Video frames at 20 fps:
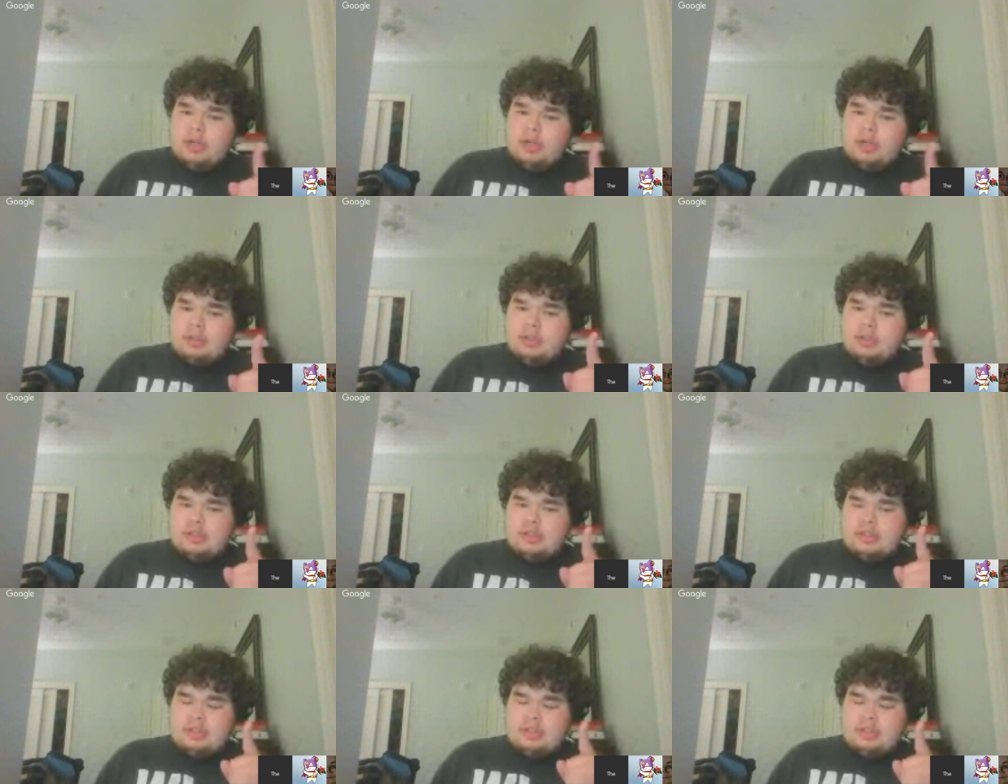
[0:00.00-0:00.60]

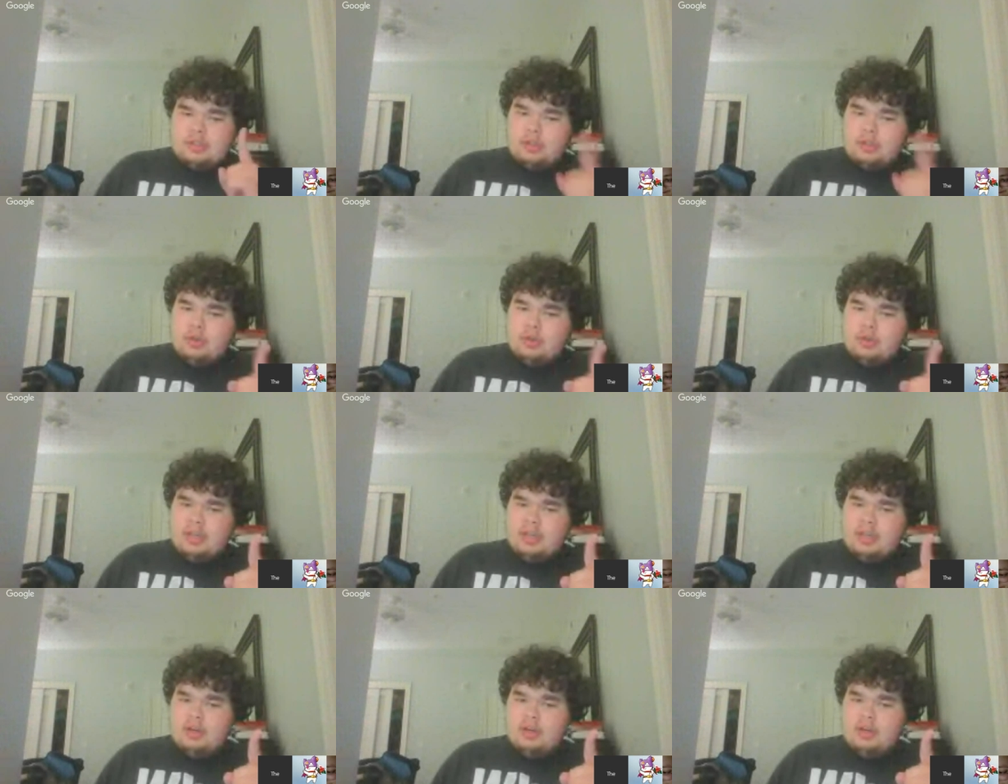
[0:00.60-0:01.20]
just tune
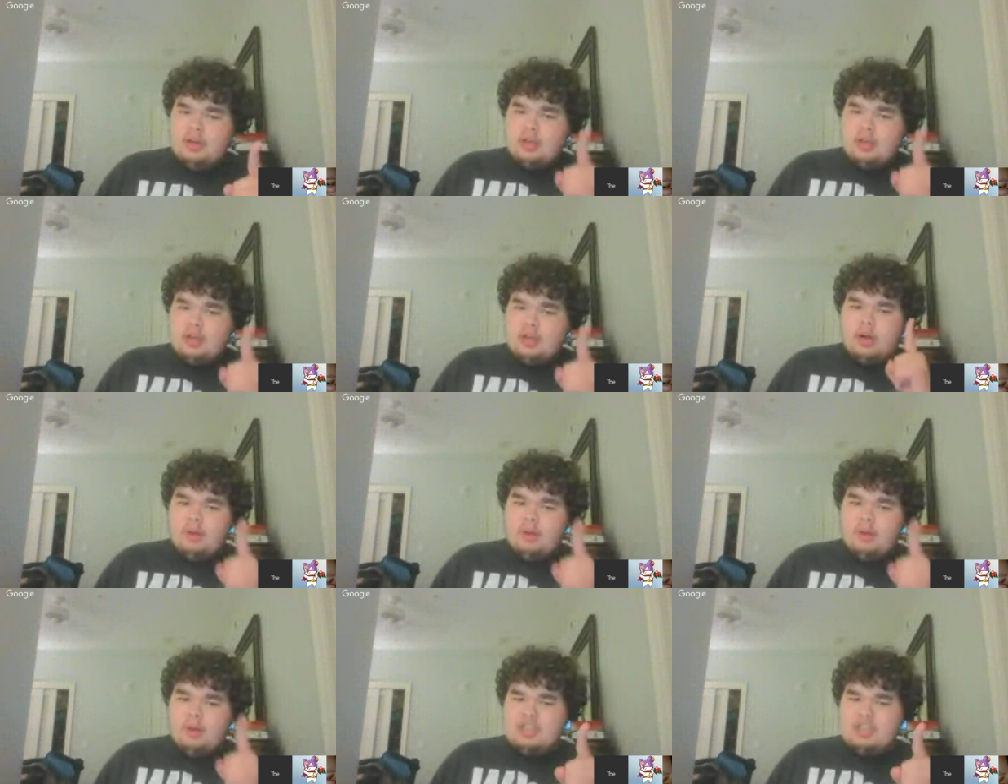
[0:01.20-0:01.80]
in
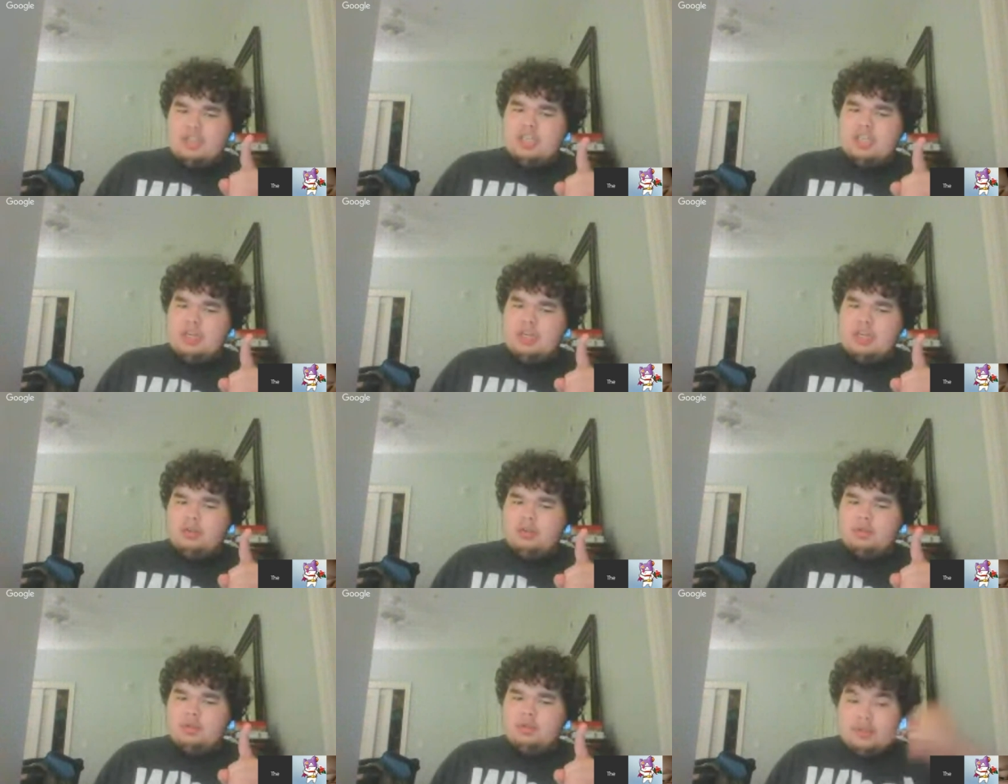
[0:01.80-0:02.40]
on my
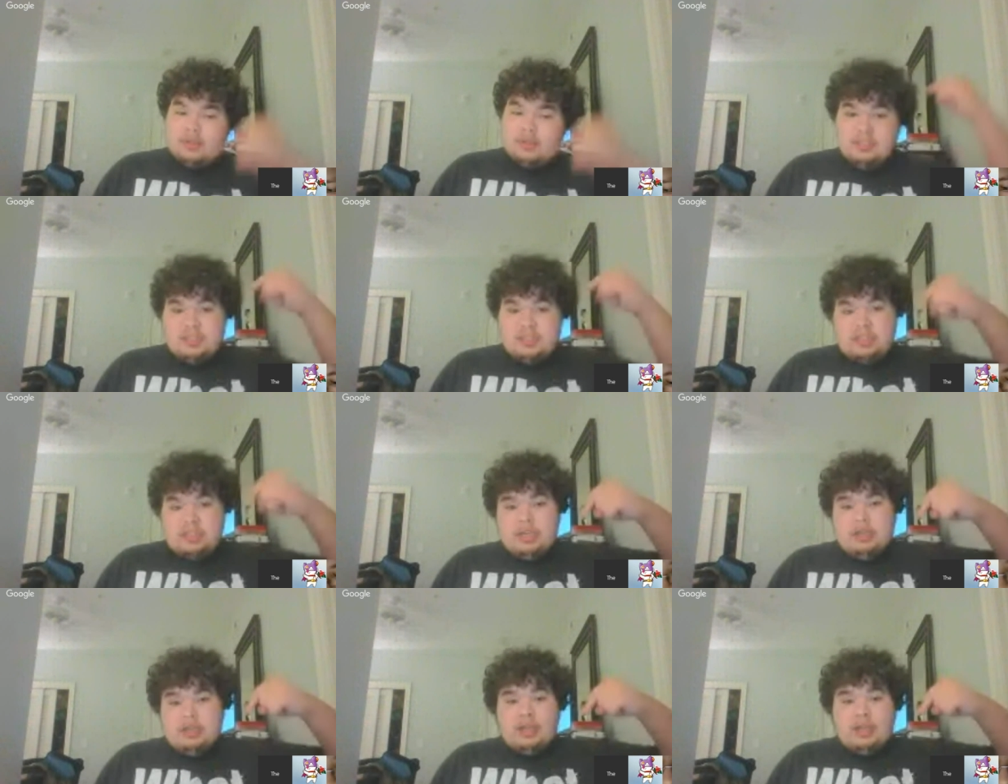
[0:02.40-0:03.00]
channel, this
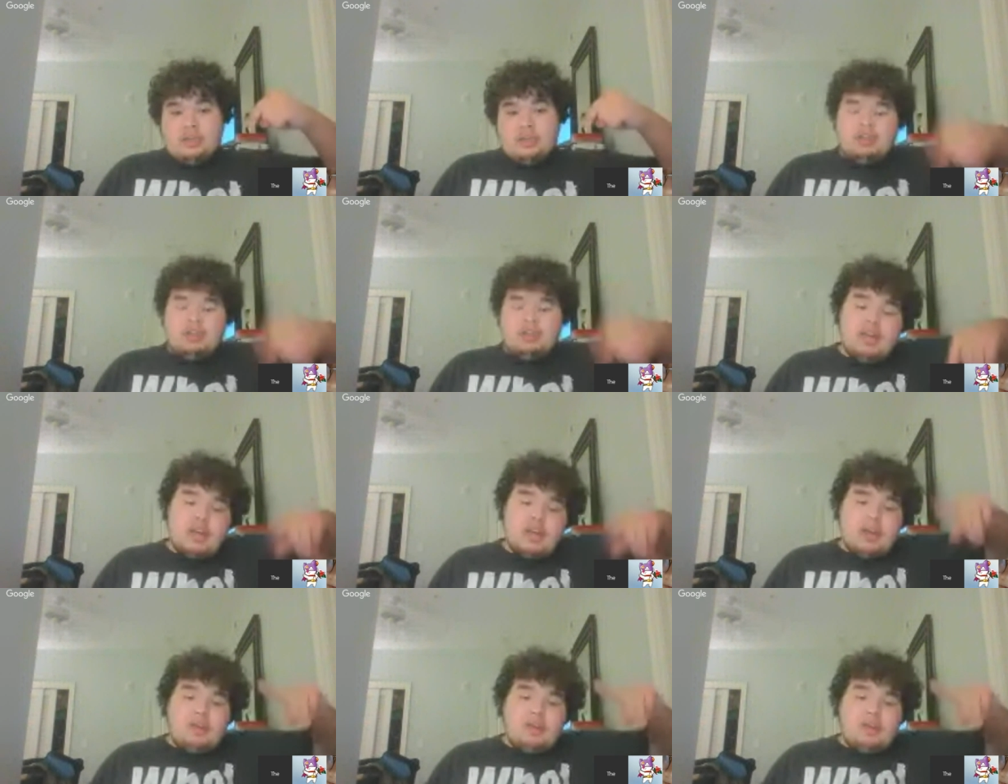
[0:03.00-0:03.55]
channel actually,